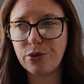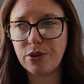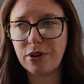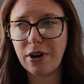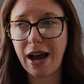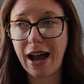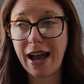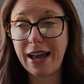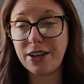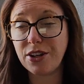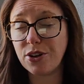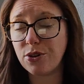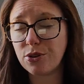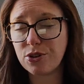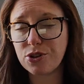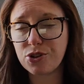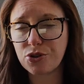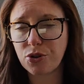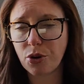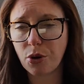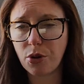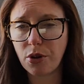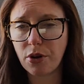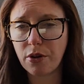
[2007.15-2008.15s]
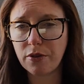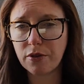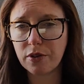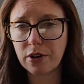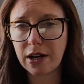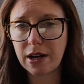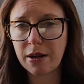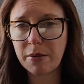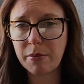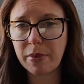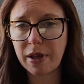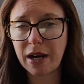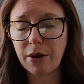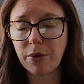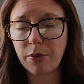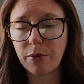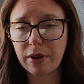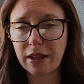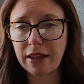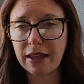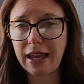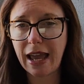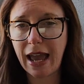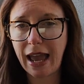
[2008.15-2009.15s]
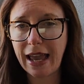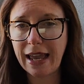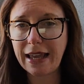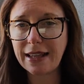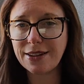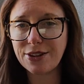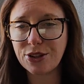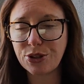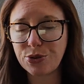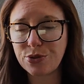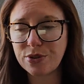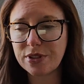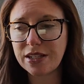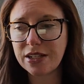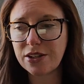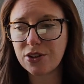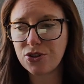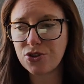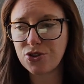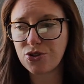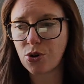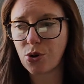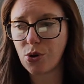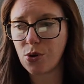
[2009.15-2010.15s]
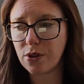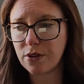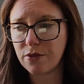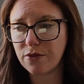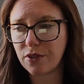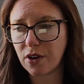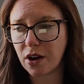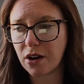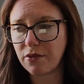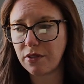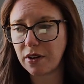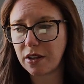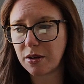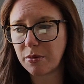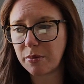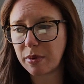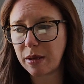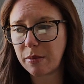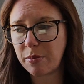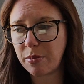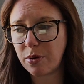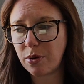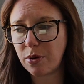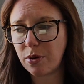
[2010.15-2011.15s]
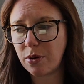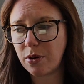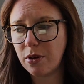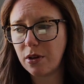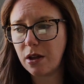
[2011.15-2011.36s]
I had no control over it, but I really hate losing control in front of other people.